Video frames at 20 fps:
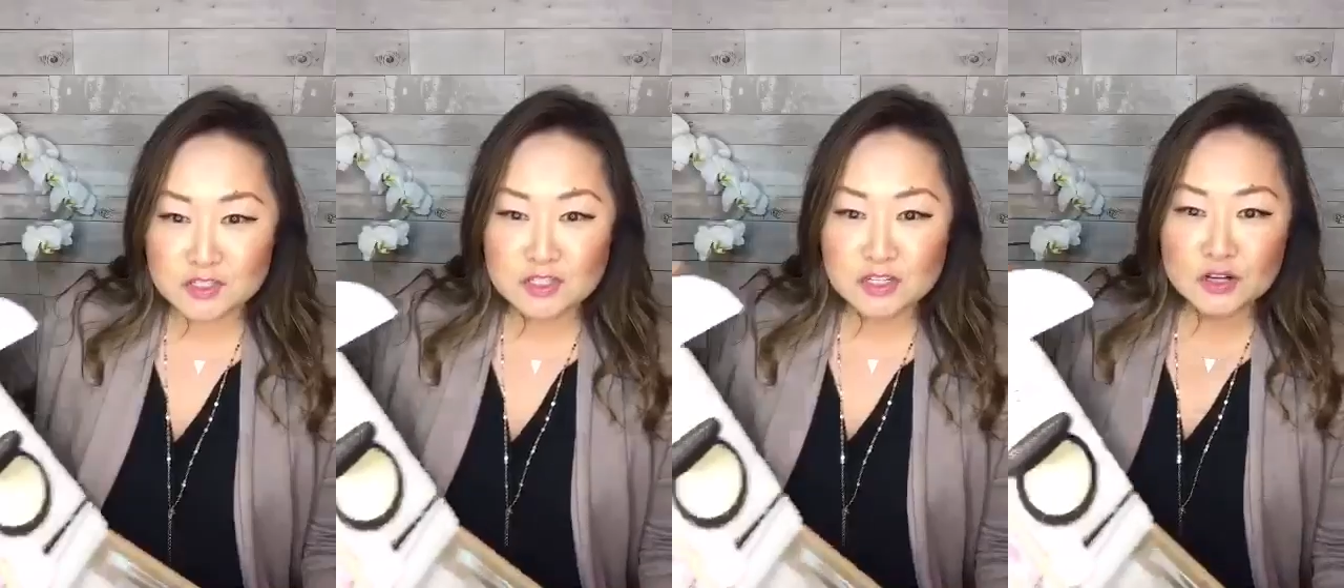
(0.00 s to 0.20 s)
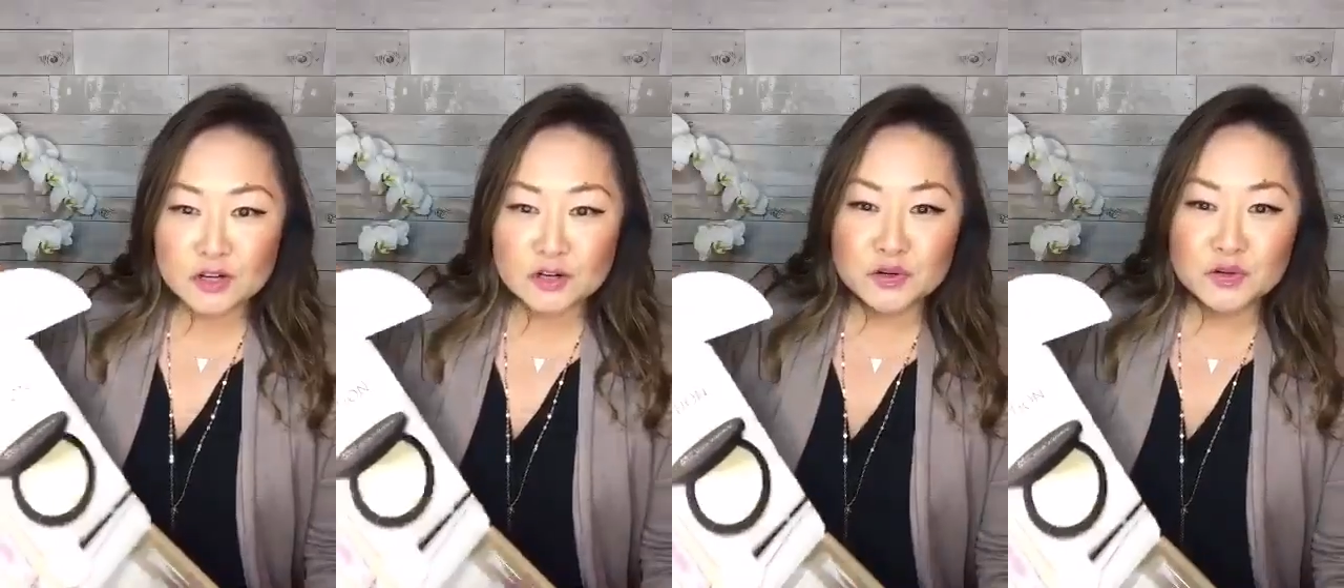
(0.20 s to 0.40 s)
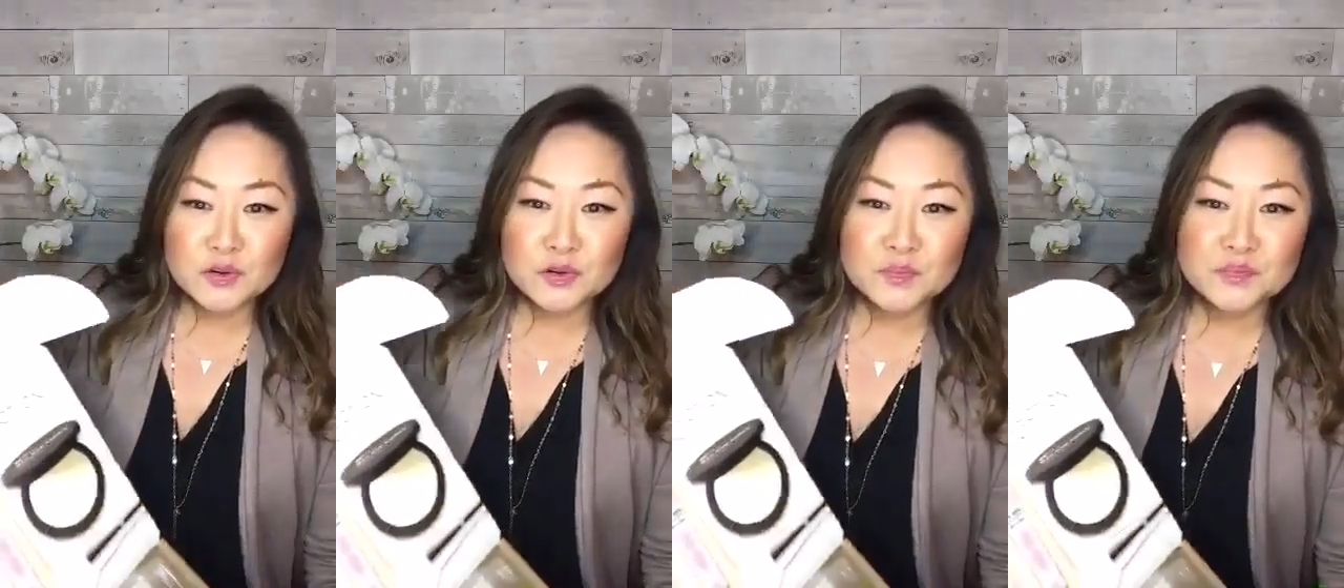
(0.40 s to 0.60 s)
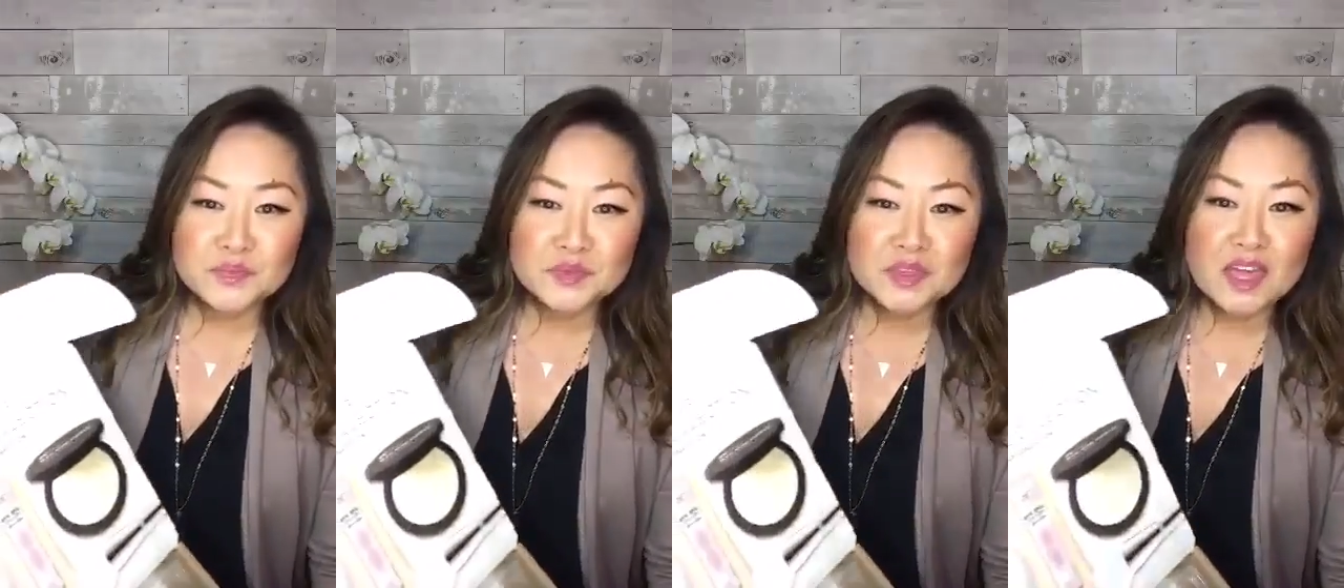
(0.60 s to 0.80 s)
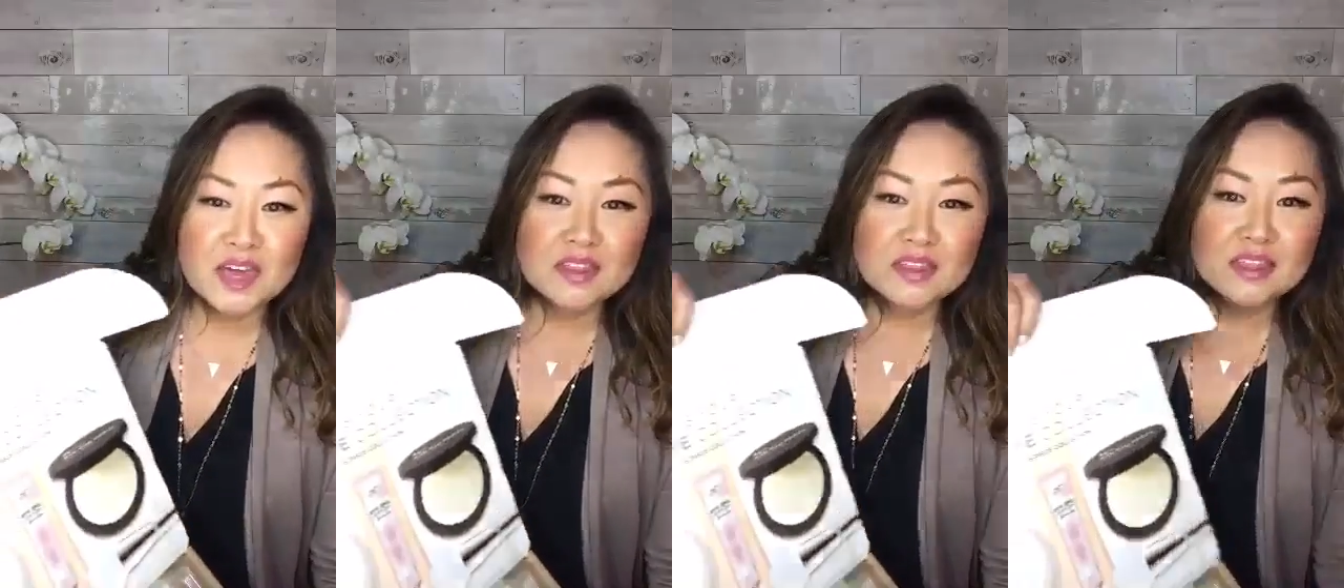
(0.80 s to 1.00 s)
So
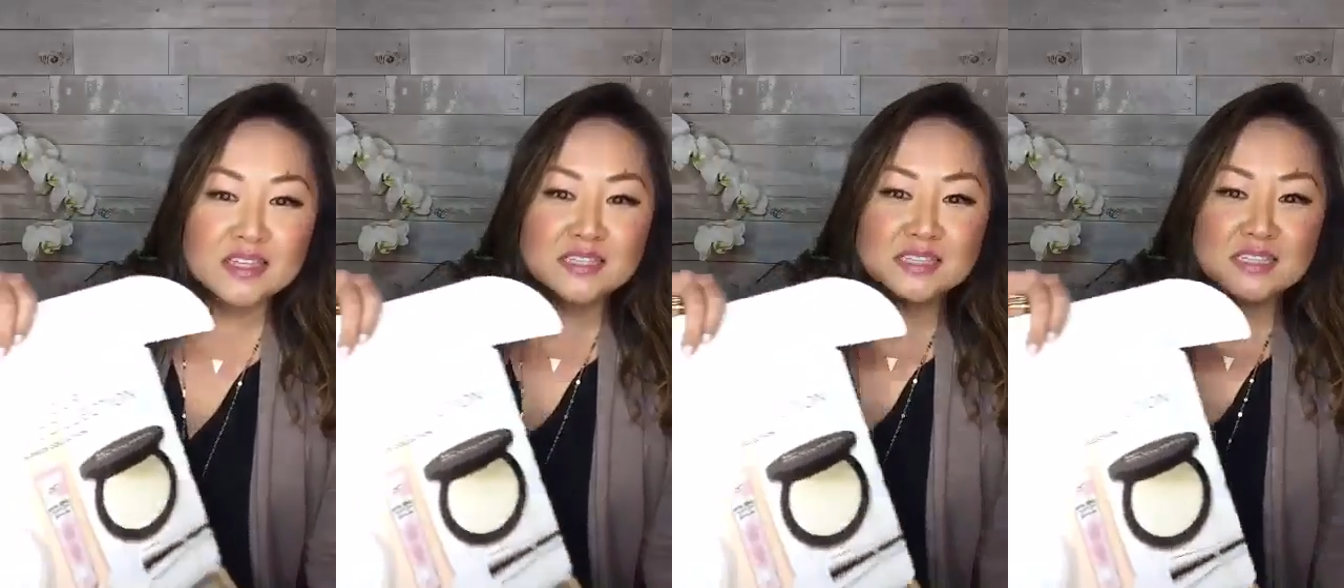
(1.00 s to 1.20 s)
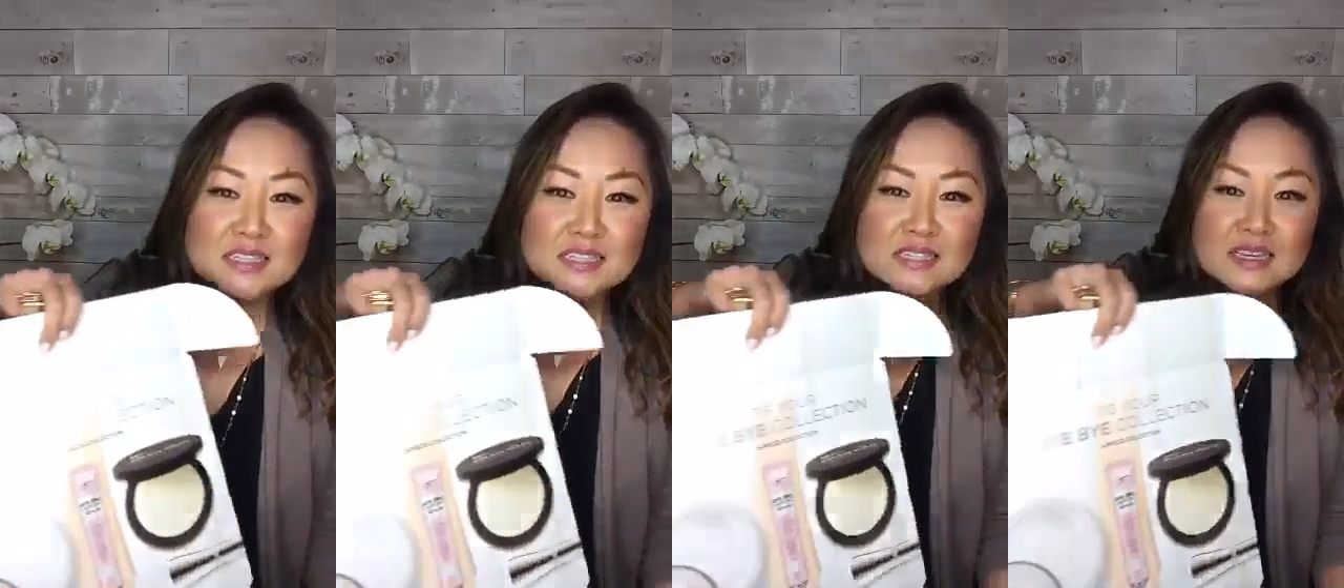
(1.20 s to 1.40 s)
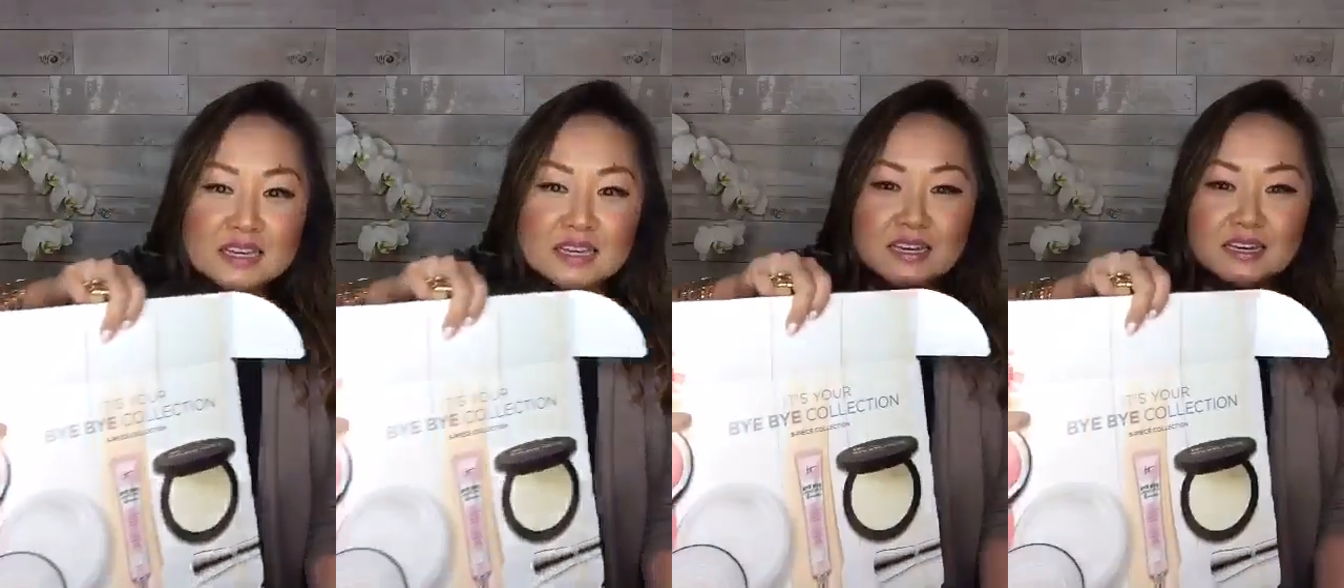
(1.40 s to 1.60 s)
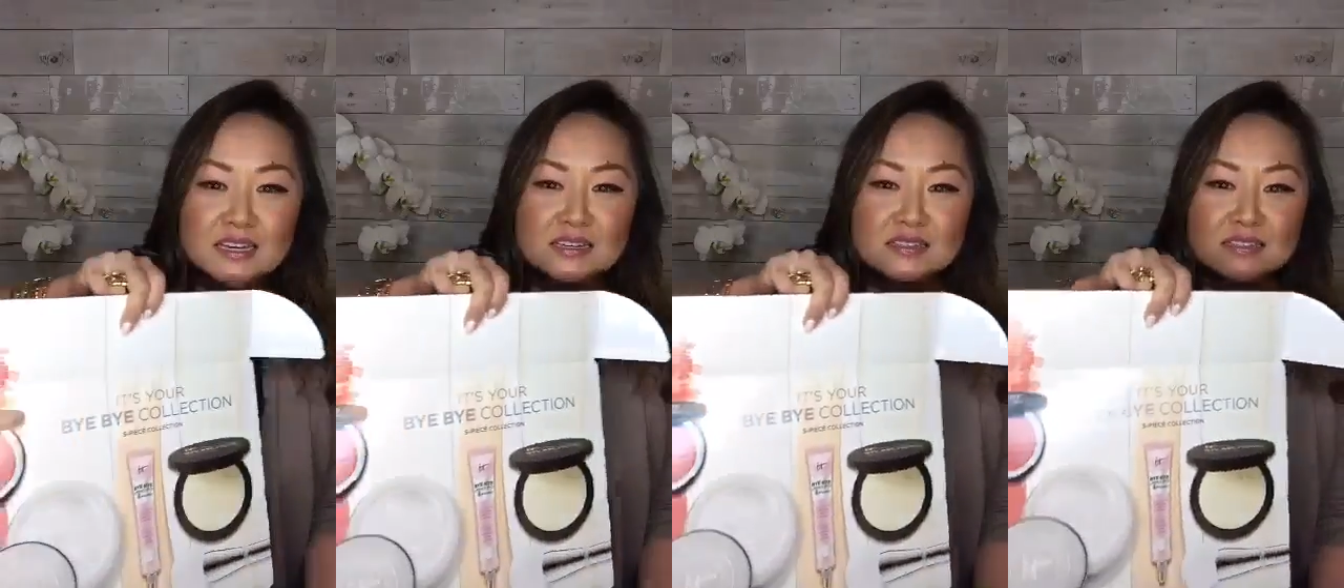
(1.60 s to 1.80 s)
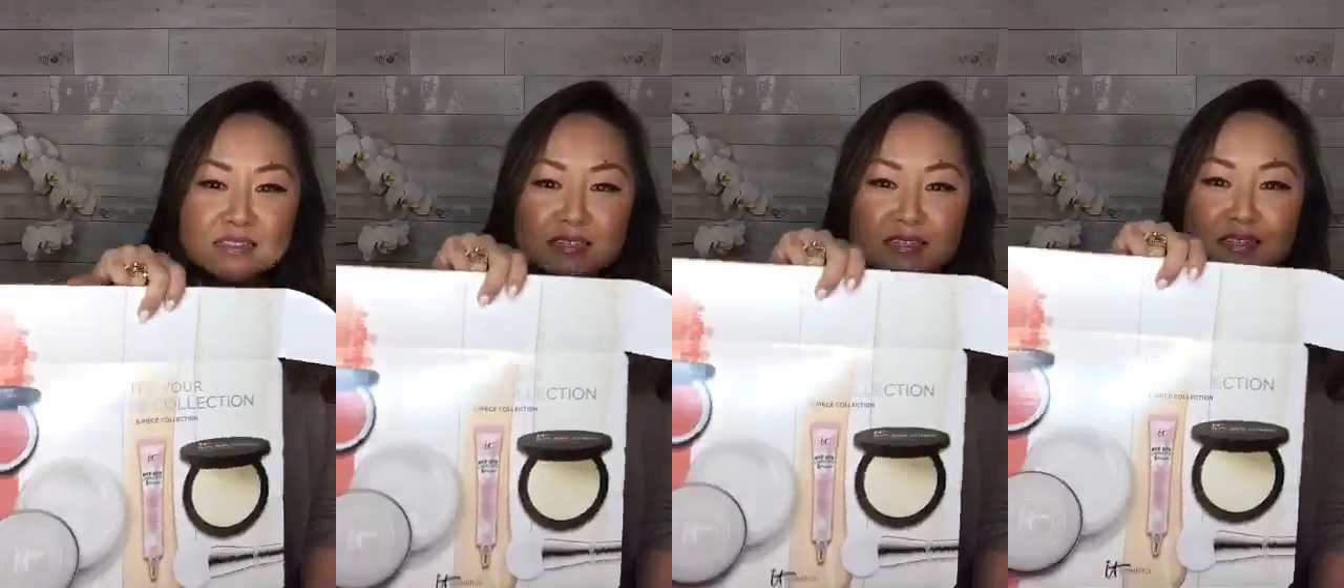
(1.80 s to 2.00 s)
this is
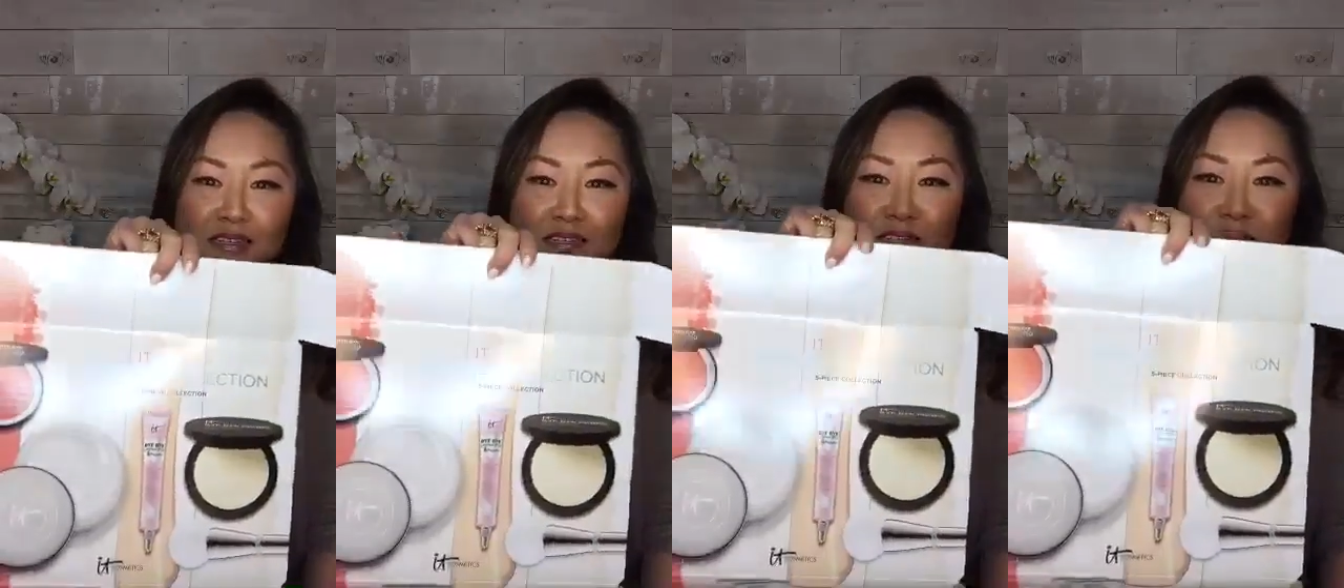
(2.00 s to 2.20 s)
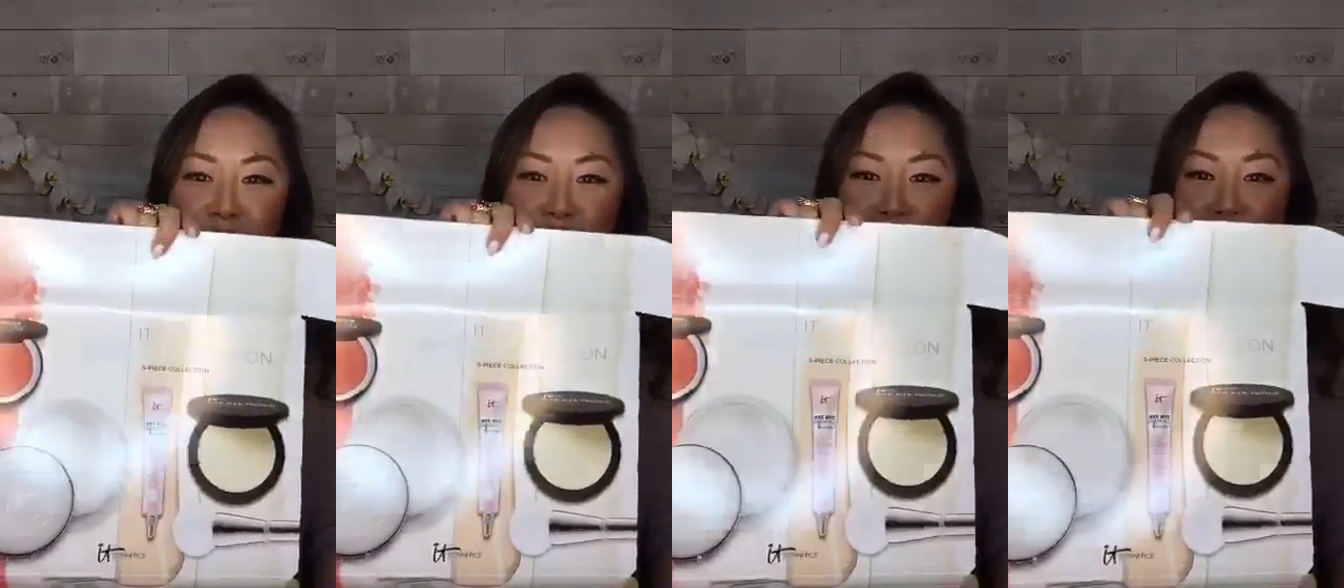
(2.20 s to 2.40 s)
it.